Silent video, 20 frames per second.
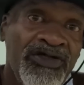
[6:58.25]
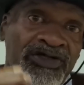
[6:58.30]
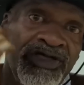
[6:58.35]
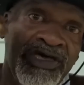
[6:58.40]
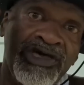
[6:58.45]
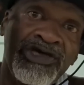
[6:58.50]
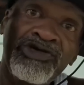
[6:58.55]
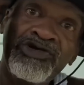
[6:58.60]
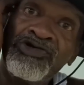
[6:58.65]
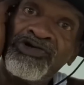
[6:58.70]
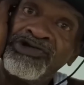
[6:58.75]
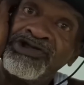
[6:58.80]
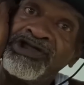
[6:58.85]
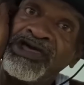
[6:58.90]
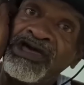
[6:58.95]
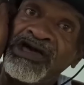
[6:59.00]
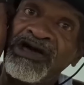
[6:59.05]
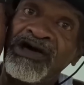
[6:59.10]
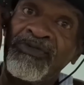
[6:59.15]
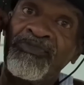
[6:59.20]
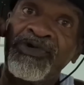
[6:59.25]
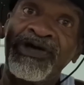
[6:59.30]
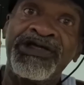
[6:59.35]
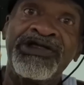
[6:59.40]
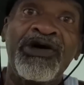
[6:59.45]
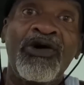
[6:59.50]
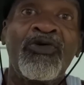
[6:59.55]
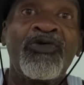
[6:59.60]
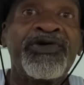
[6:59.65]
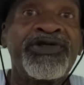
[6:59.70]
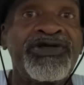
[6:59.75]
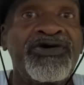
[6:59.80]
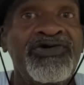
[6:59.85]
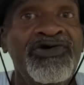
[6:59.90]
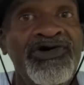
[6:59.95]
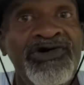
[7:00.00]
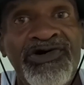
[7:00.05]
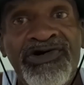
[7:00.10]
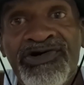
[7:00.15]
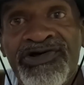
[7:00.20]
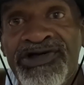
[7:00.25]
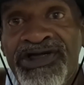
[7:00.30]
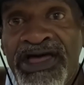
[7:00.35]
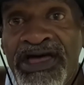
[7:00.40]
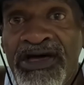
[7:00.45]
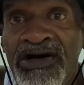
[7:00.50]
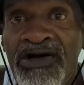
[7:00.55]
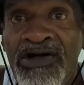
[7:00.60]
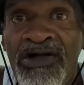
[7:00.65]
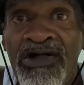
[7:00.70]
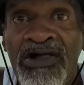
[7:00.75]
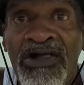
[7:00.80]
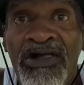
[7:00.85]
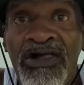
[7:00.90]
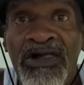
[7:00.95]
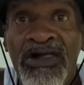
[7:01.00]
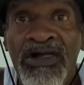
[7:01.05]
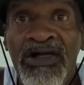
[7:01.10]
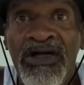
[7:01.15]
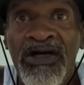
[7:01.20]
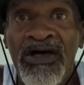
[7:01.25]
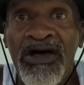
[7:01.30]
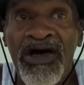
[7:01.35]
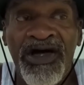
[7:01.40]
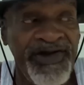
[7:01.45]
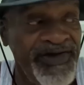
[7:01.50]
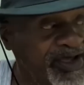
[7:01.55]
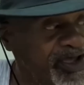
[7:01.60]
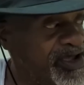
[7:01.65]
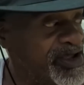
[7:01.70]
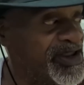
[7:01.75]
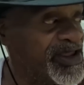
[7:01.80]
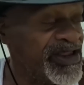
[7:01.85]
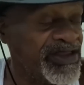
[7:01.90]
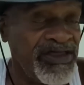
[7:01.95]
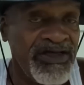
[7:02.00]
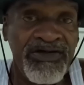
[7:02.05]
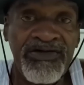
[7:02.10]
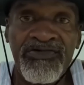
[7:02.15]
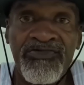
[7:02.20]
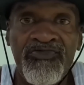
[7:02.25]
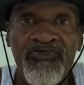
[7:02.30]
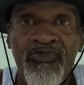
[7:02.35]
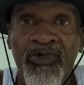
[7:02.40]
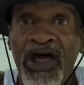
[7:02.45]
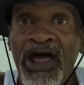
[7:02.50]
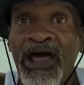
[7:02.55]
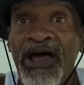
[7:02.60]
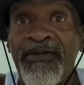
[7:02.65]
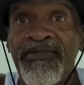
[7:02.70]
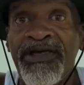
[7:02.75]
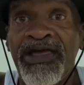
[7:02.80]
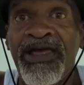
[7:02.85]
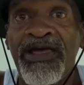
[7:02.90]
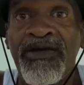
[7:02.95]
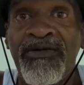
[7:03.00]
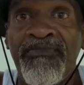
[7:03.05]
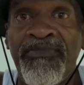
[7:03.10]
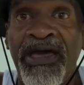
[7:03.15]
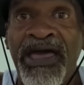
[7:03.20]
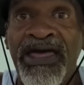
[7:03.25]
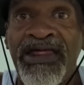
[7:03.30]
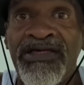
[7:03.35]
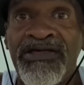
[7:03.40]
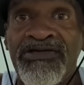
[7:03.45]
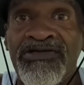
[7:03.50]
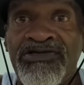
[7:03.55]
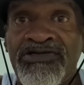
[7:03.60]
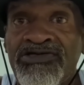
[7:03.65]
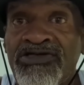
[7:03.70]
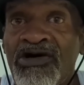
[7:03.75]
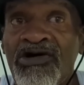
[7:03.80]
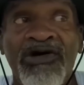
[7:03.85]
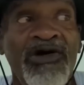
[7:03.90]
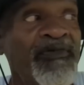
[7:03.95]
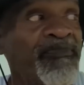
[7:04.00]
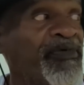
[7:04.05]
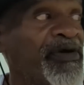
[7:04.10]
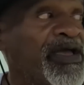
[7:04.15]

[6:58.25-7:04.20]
Nigga, you the nigga we know in the hood, nigga. A nigga that done robbed everybody, stuck up